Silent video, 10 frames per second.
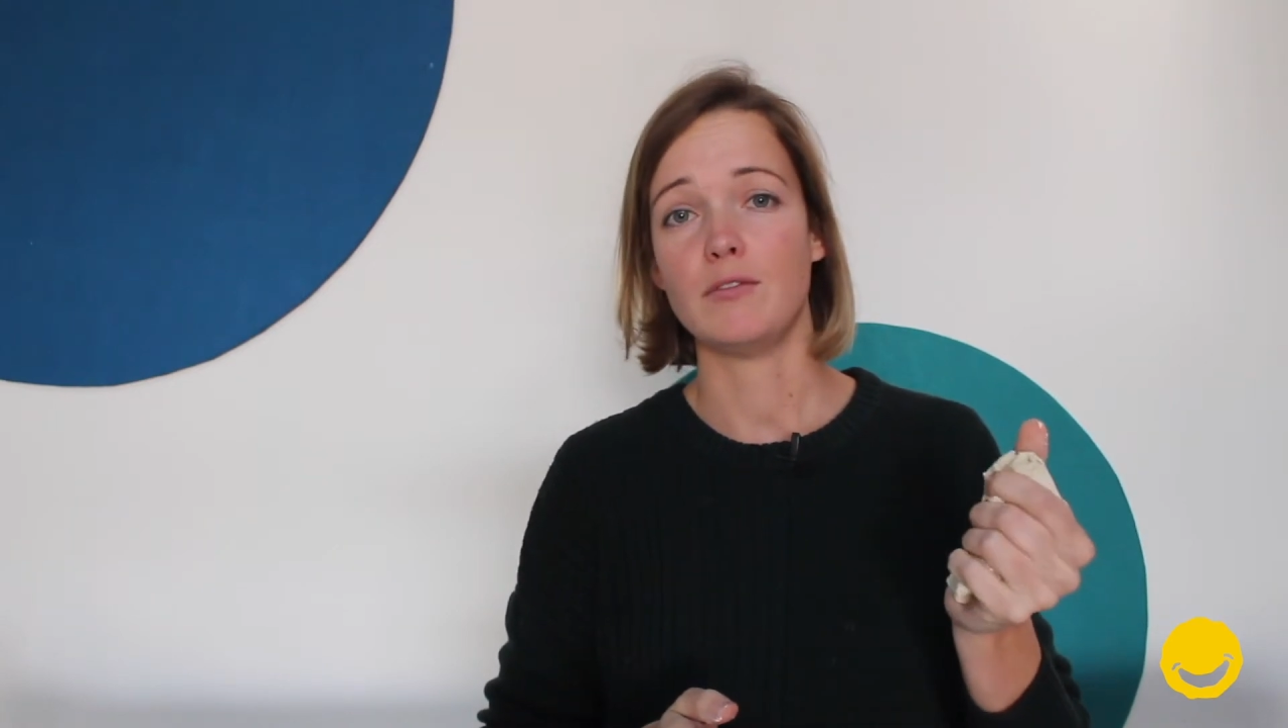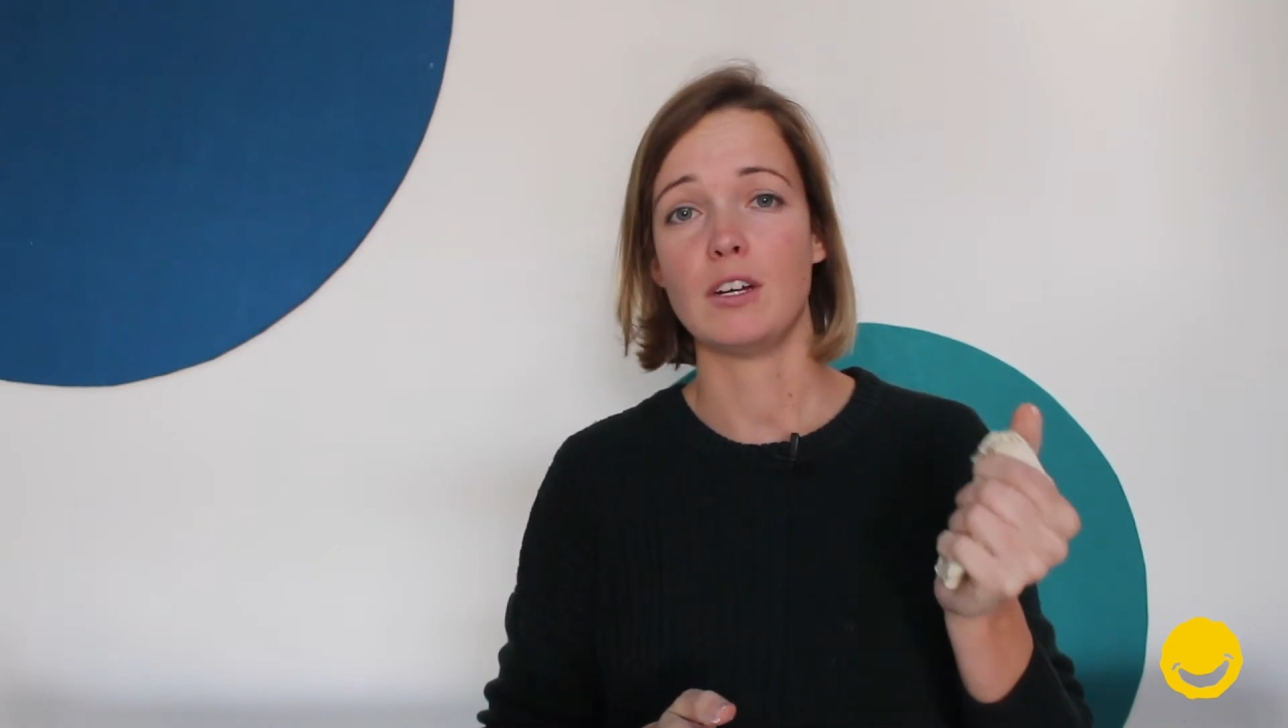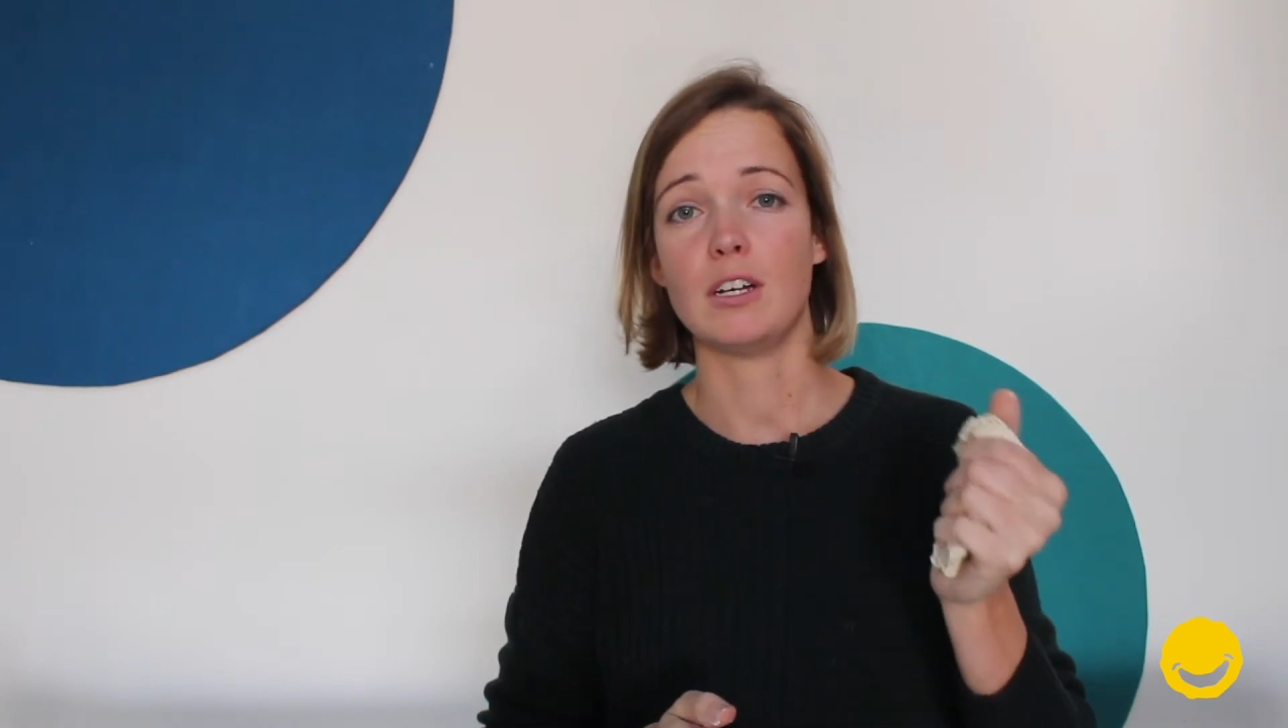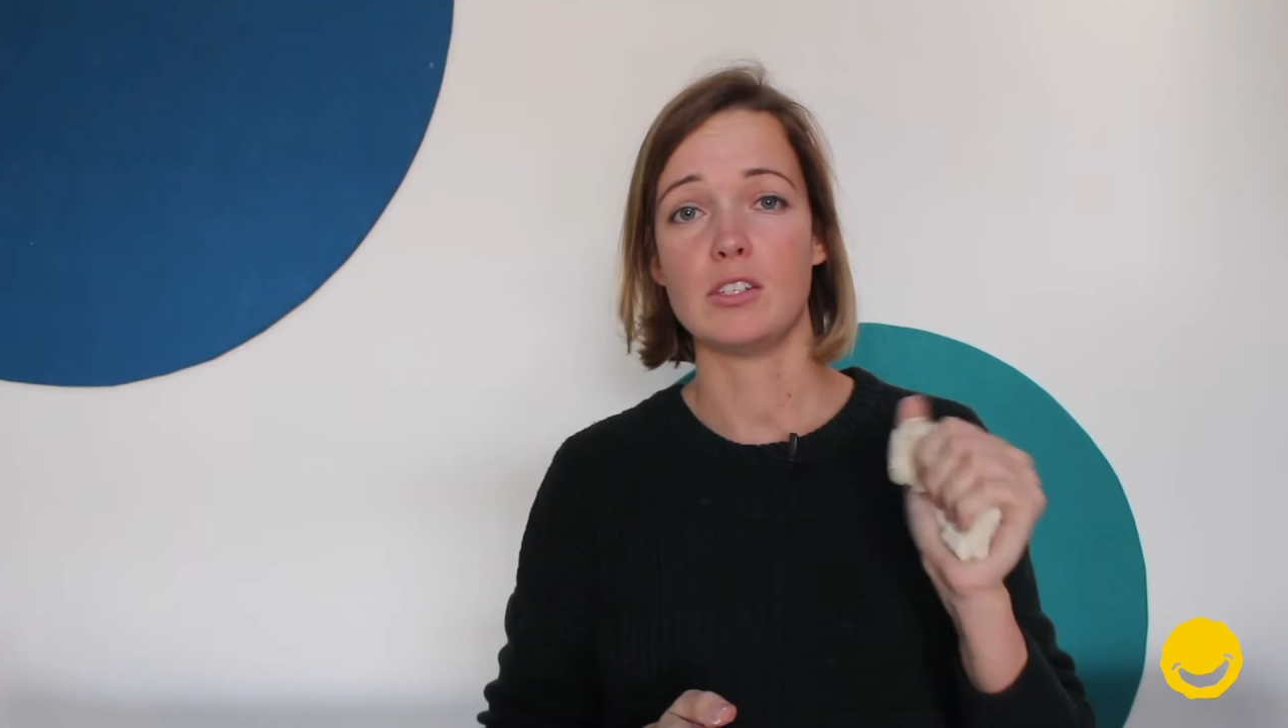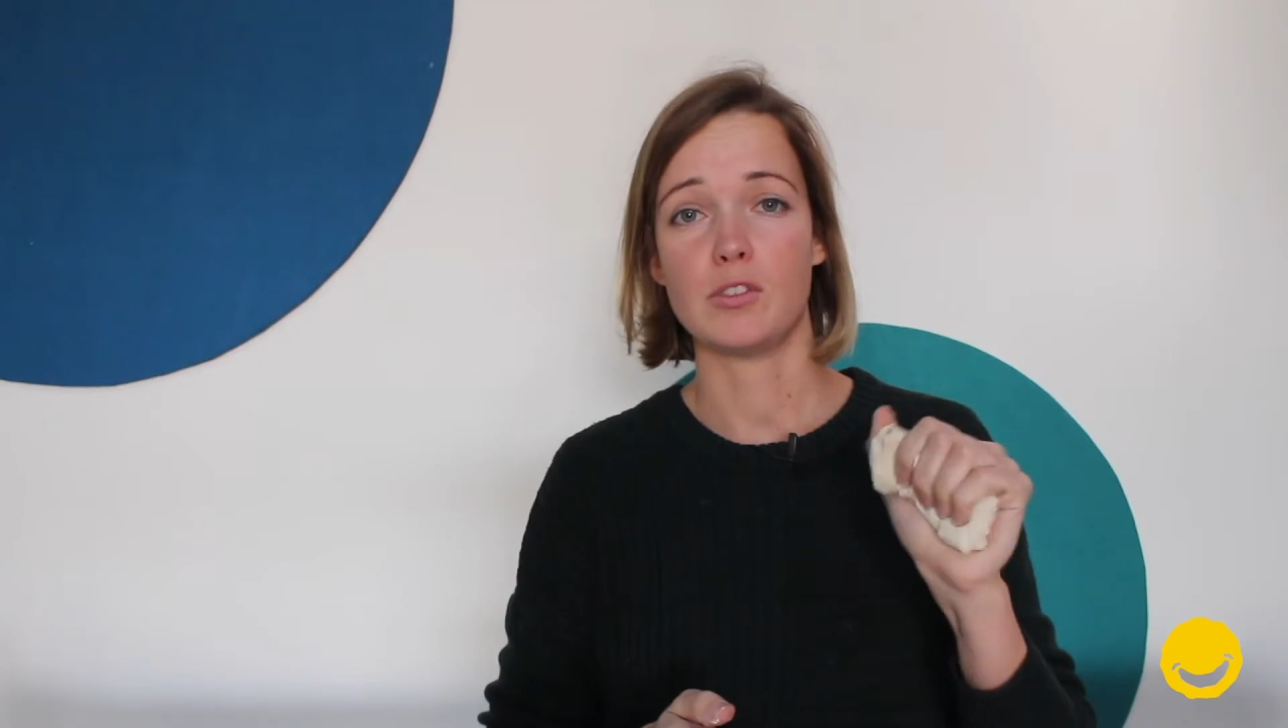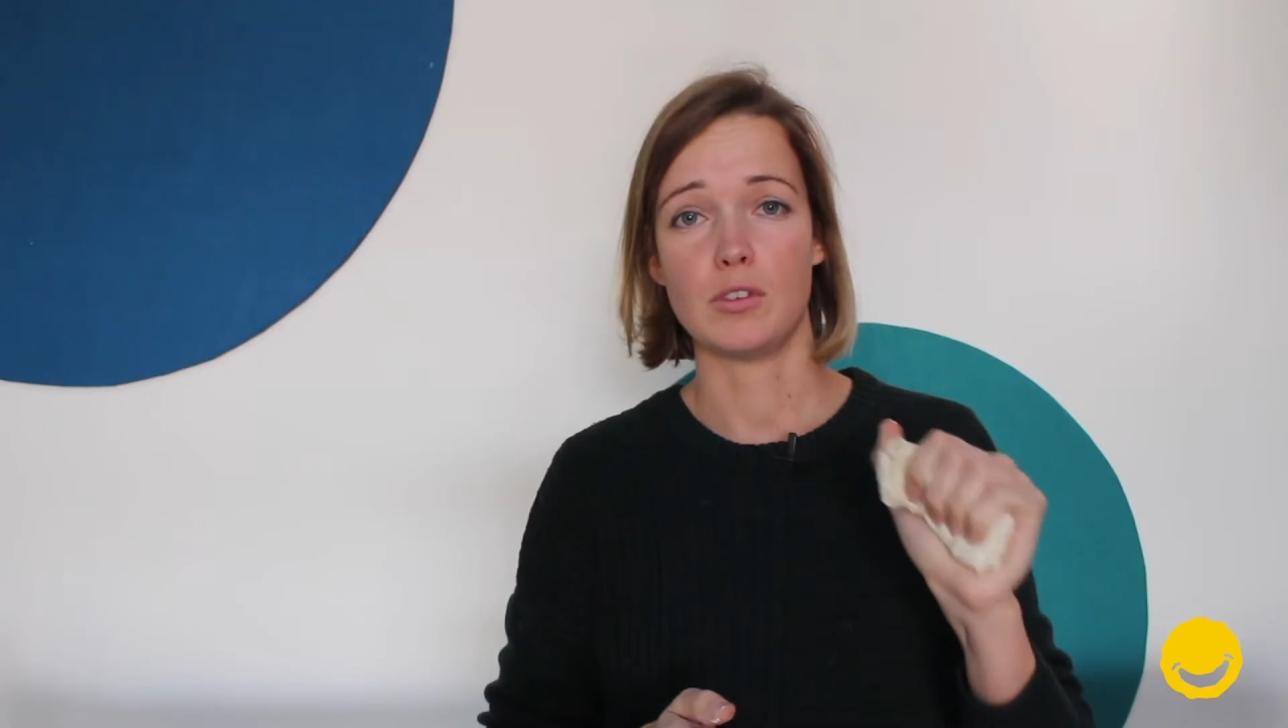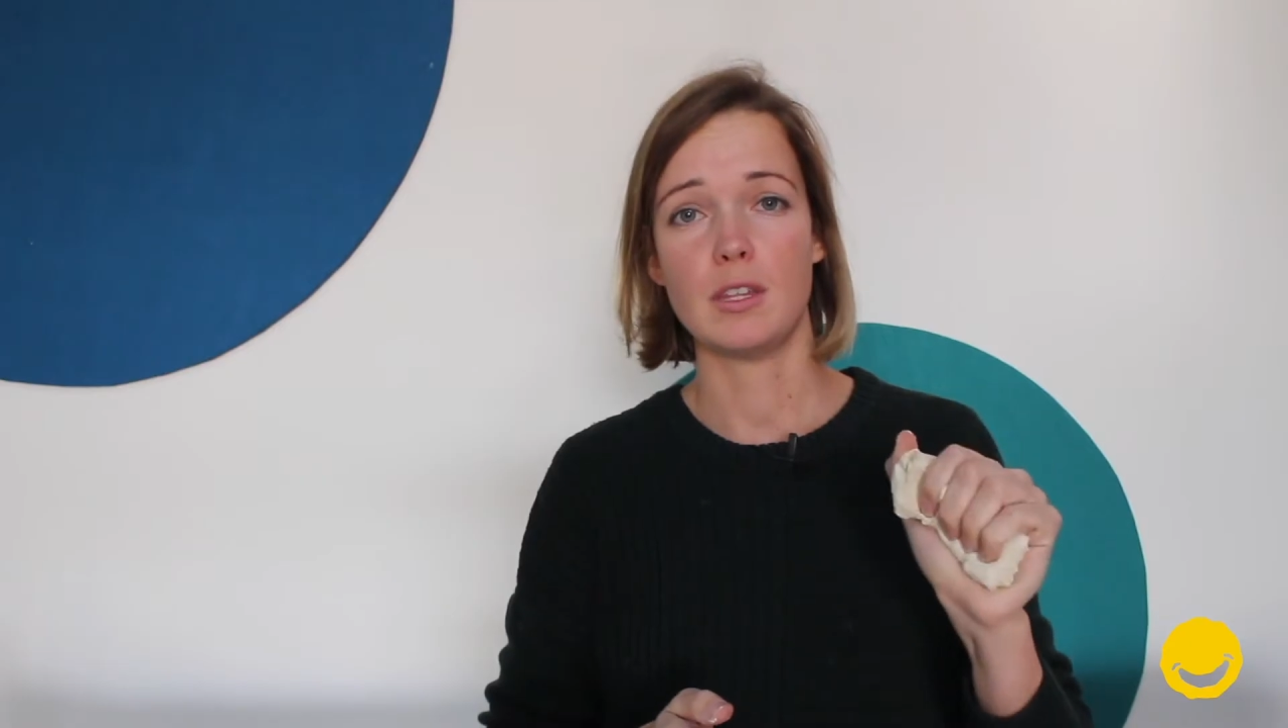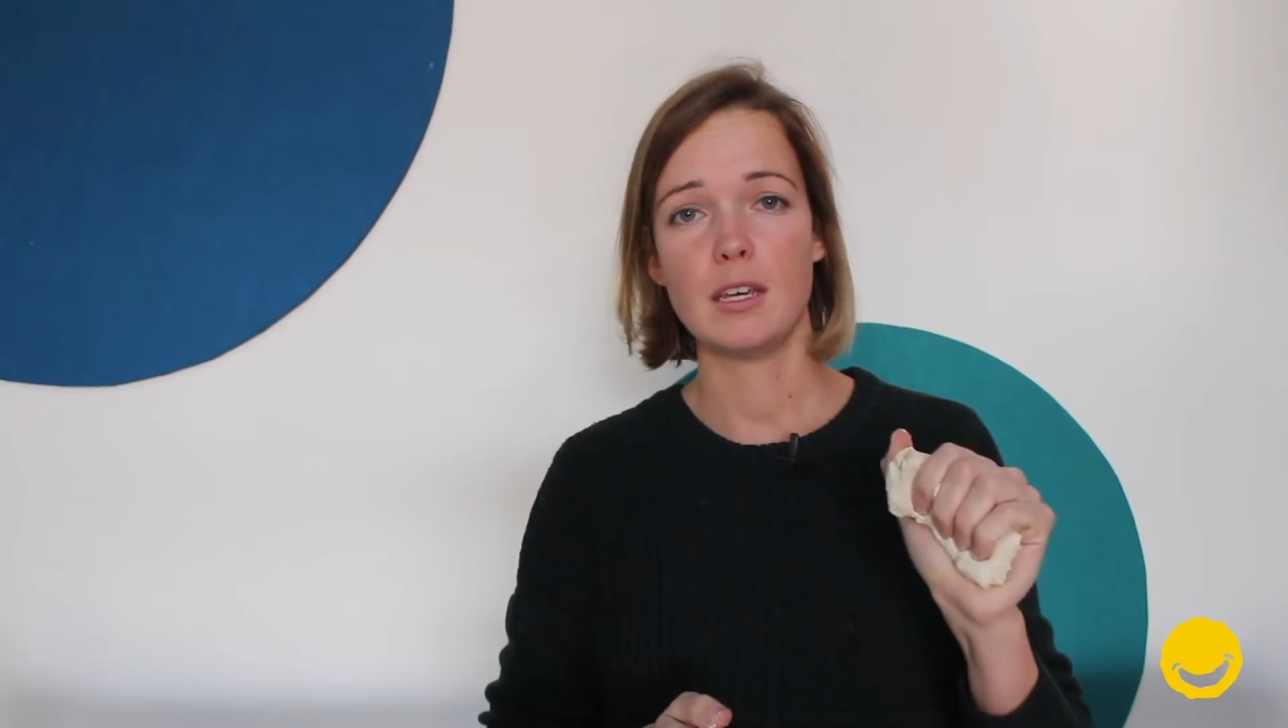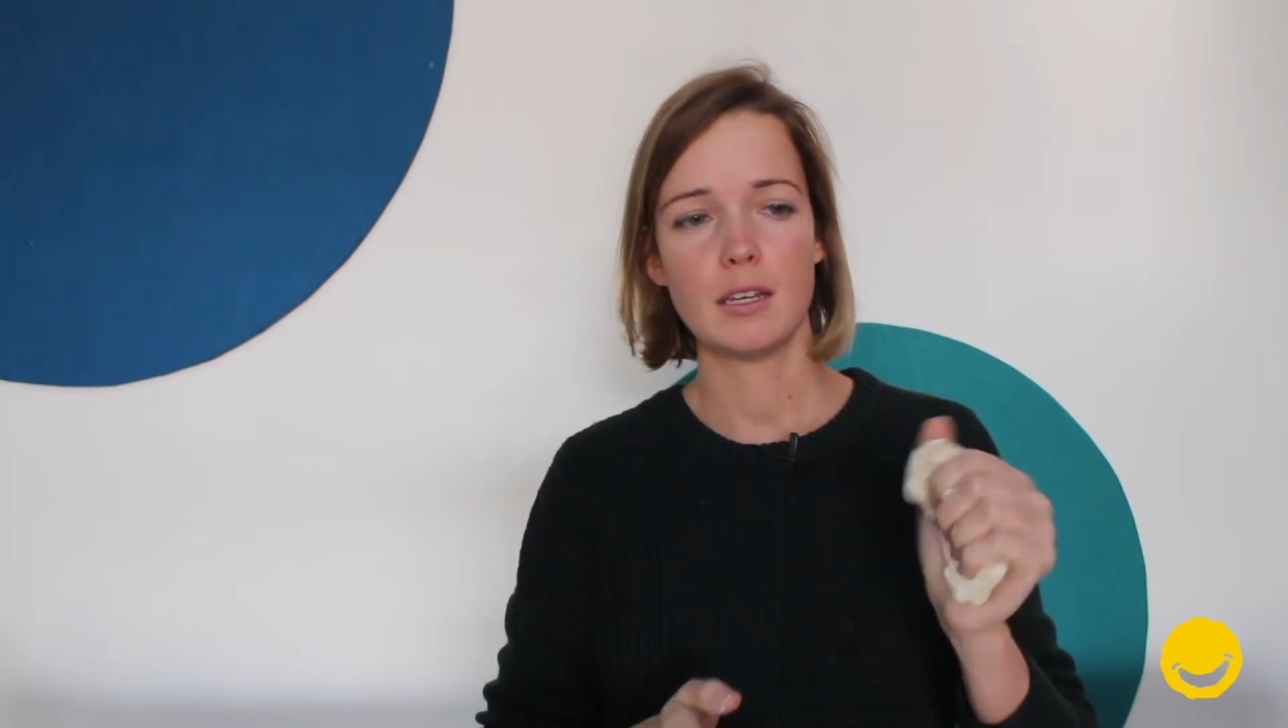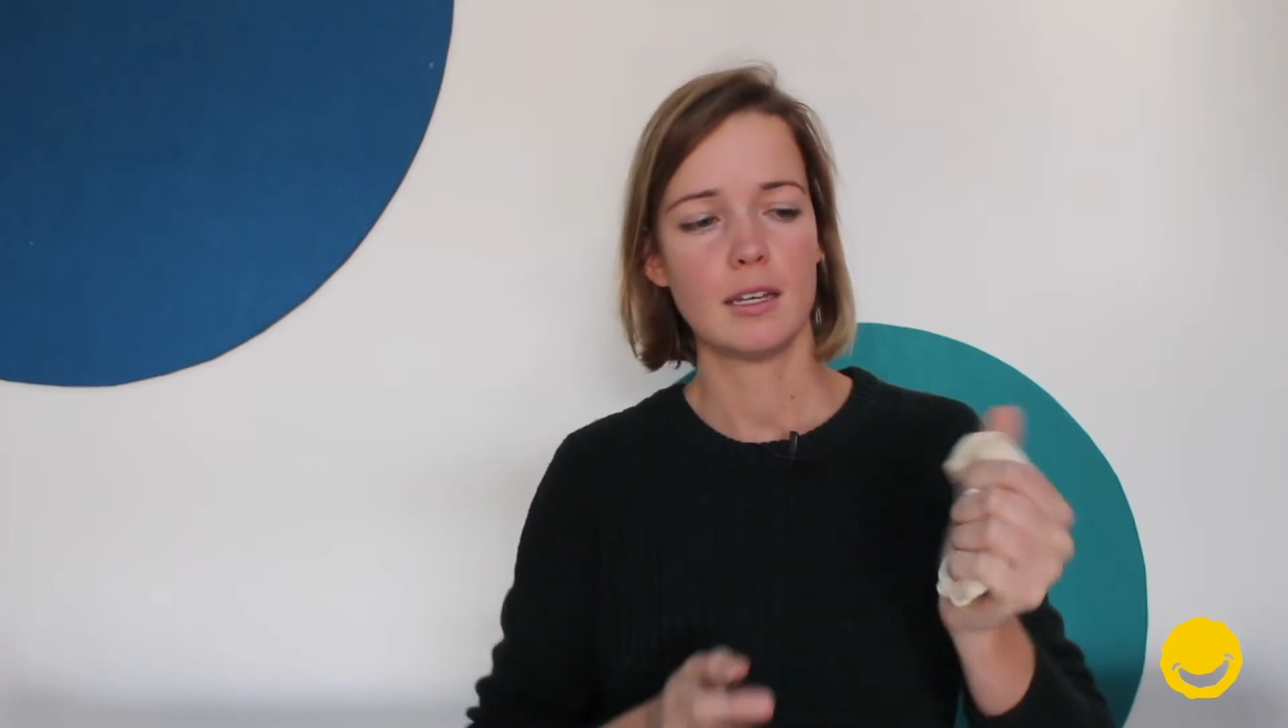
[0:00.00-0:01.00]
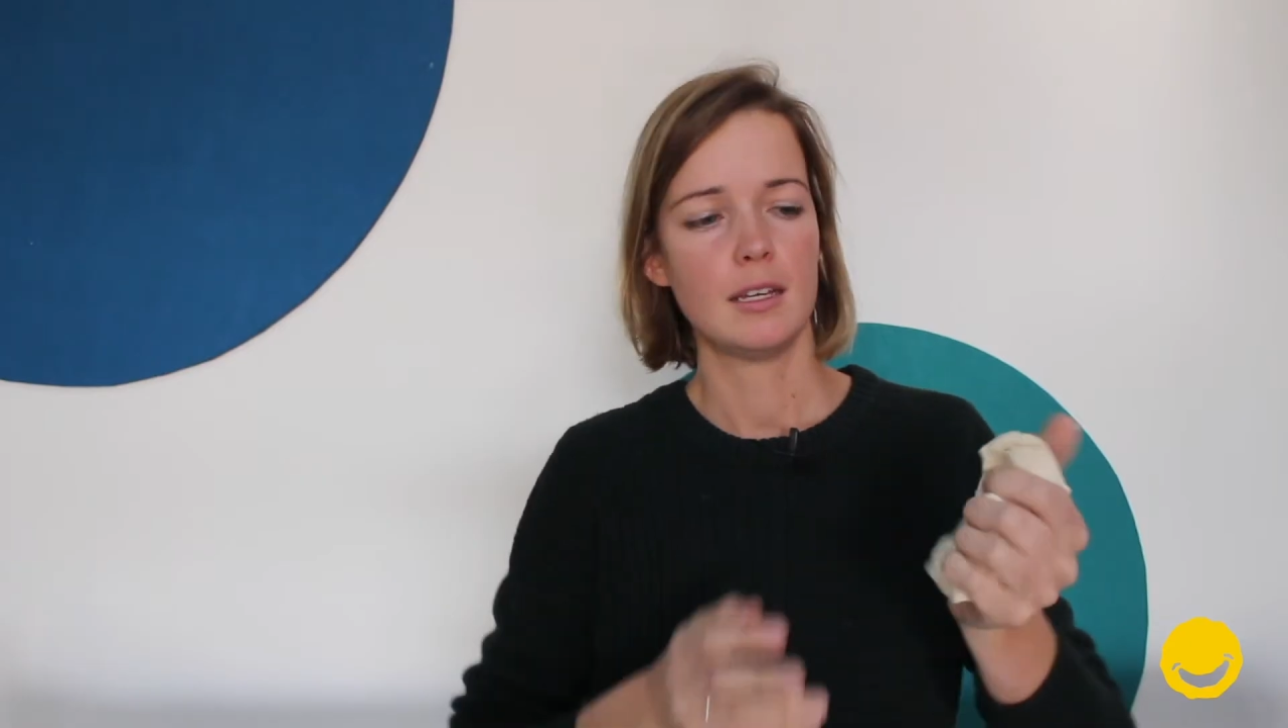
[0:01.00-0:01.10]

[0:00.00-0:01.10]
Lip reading: very soothing.